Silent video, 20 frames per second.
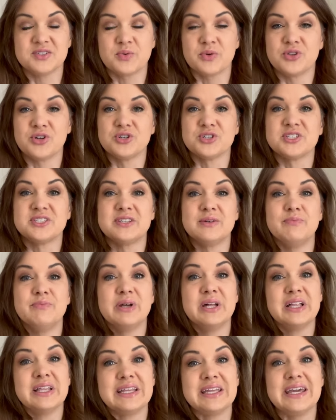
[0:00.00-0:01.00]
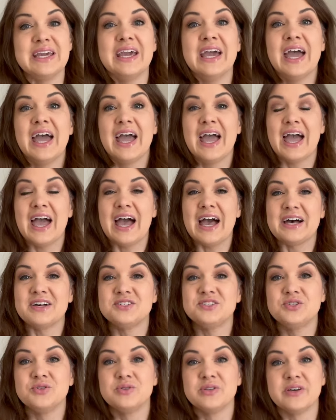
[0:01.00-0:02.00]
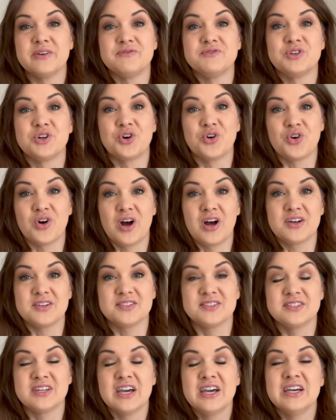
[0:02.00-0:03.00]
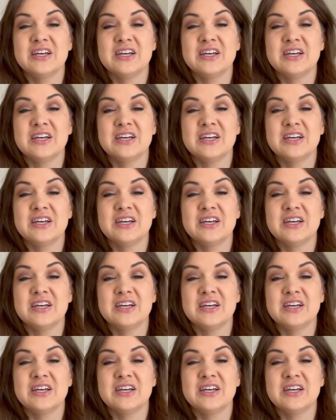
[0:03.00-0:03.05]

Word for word: with your stability as you lift across.